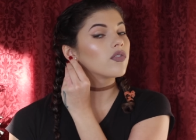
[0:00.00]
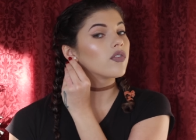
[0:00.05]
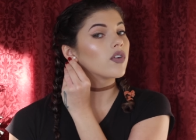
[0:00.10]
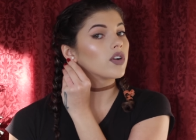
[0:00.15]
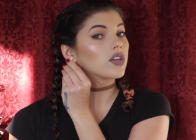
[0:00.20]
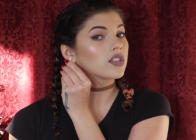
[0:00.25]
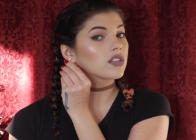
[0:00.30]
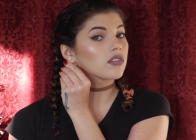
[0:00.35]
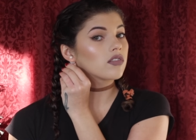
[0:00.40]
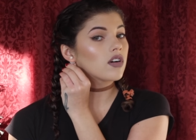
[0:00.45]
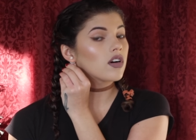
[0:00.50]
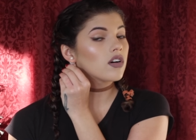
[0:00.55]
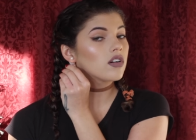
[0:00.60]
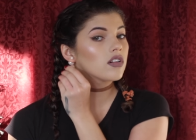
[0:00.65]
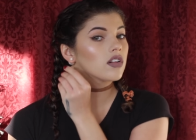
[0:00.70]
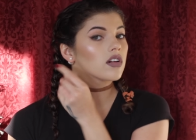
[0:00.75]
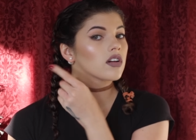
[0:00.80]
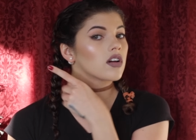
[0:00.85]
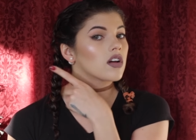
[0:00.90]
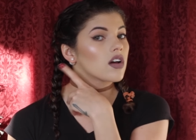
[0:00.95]
First of
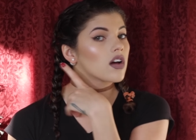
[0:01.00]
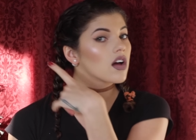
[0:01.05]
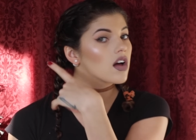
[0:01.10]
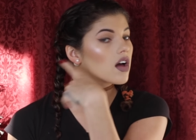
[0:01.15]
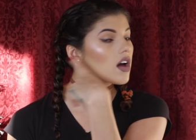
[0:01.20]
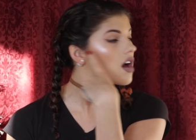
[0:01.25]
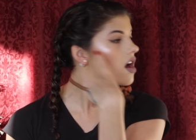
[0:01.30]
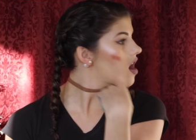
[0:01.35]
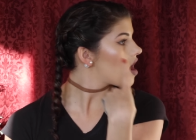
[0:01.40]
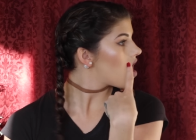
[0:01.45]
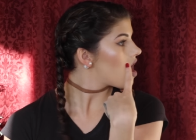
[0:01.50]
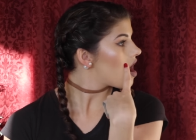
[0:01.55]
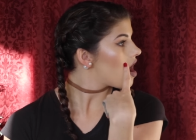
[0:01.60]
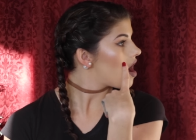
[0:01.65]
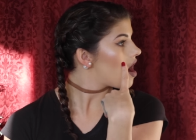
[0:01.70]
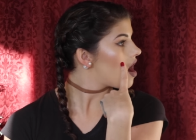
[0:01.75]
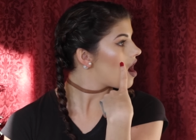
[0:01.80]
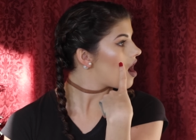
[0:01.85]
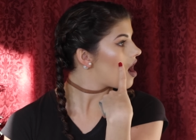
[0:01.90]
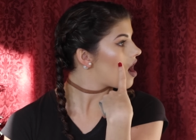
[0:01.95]
all,
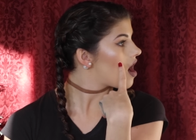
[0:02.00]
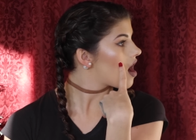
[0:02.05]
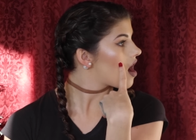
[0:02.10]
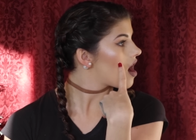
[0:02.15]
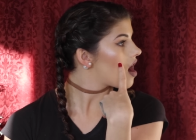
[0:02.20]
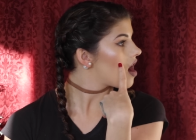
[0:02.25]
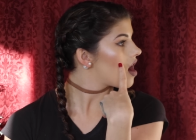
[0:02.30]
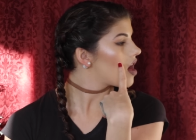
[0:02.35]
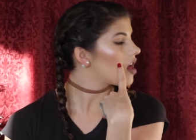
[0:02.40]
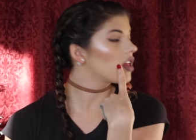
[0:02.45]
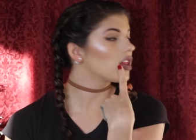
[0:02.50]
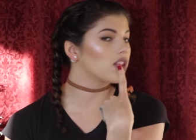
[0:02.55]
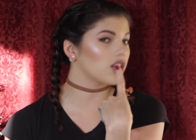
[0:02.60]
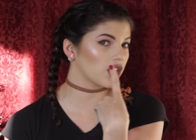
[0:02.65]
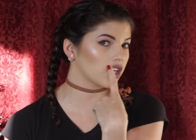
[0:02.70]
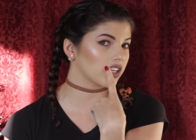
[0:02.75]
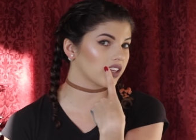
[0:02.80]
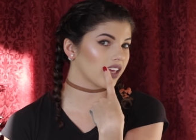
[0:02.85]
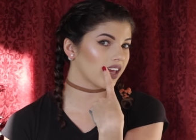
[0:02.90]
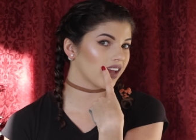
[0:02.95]
oh,
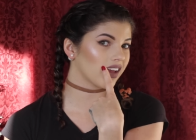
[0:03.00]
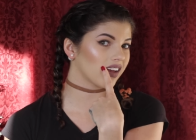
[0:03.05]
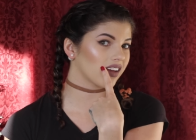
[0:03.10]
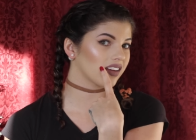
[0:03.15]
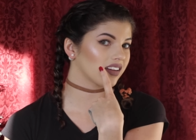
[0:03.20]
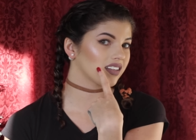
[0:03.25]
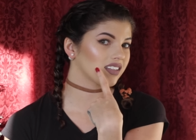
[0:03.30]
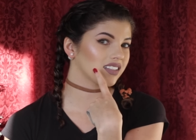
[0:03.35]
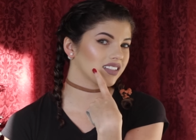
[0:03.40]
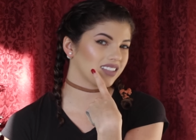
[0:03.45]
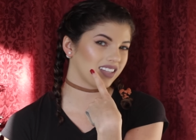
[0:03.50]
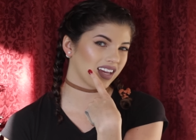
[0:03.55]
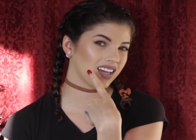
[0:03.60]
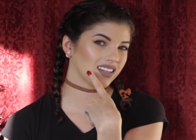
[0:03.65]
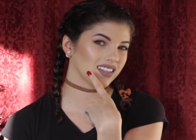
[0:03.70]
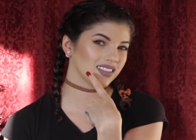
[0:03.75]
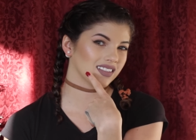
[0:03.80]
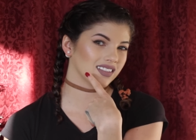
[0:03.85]
look at that. Yeah.